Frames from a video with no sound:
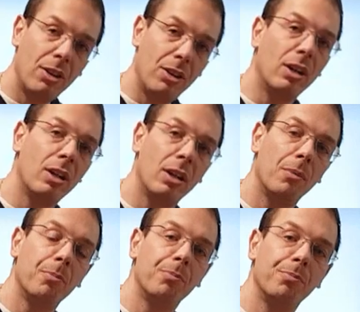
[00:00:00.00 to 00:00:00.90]
the
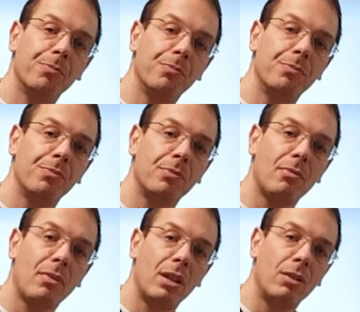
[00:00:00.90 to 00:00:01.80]

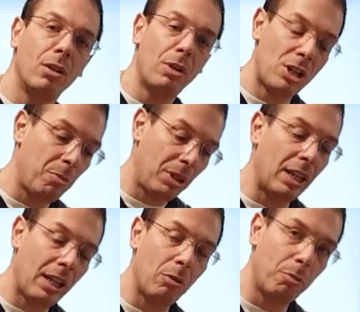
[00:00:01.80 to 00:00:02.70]
recipe
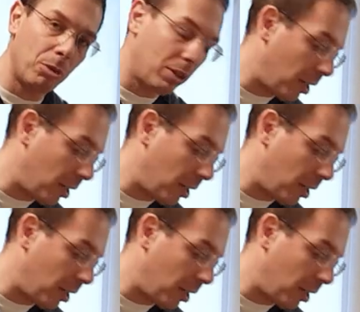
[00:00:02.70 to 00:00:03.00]
that I will put in the